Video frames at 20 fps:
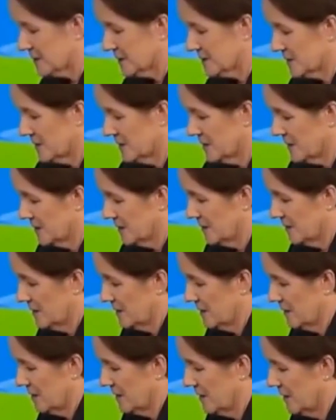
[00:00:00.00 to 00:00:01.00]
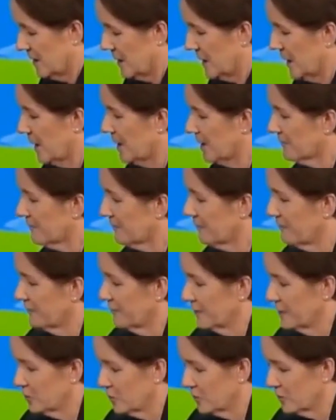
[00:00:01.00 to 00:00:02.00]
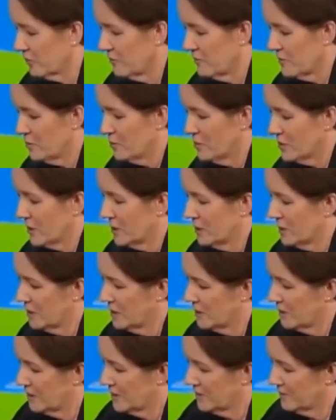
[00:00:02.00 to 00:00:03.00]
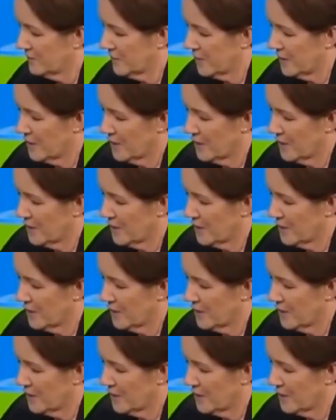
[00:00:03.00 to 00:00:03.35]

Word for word: I knew that would be uh, probably the best thing